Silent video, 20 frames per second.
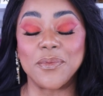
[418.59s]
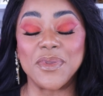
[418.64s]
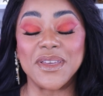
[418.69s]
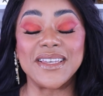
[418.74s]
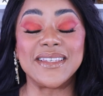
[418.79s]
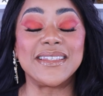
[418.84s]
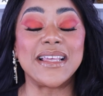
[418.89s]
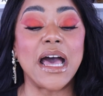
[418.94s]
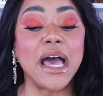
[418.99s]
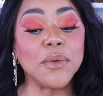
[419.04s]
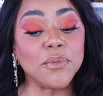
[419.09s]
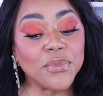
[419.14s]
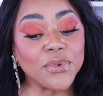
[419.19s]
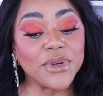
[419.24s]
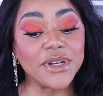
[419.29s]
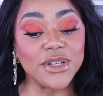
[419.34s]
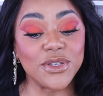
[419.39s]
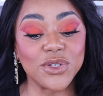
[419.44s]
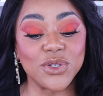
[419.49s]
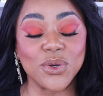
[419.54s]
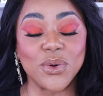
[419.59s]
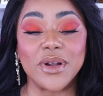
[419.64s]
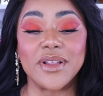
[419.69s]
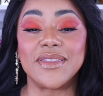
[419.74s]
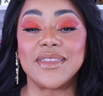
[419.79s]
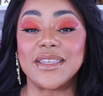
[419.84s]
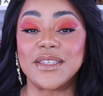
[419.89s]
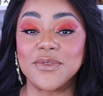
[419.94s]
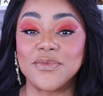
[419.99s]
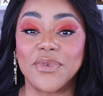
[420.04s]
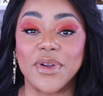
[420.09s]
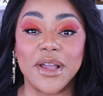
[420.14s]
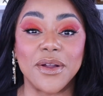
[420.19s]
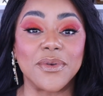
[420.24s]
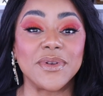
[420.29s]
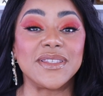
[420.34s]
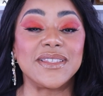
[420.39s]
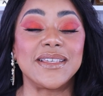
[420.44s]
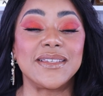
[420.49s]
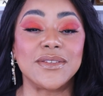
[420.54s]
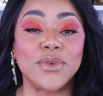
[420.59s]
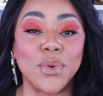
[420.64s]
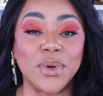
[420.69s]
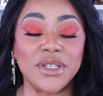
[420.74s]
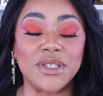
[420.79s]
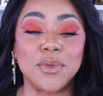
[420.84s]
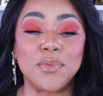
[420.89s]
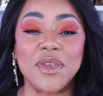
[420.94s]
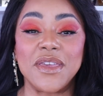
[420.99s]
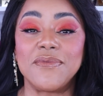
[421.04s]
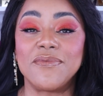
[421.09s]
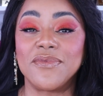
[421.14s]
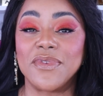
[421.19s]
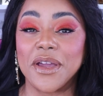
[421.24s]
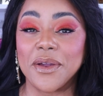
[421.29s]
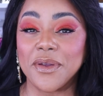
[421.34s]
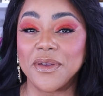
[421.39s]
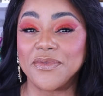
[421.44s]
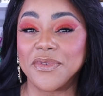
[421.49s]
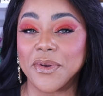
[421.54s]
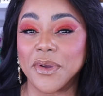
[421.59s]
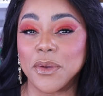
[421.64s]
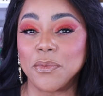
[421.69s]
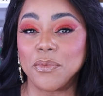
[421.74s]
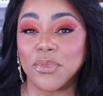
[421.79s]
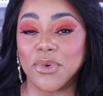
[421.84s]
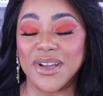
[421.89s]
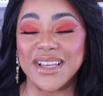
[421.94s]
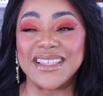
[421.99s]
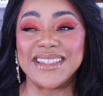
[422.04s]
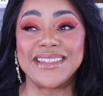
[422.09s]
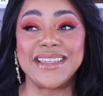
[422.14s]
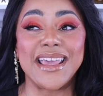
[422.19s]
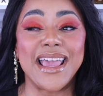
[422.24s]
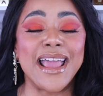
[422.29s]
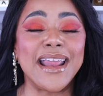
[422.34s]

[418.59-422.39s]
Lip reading: because I'm pretty sure this fragrance is going to be very, very pricey,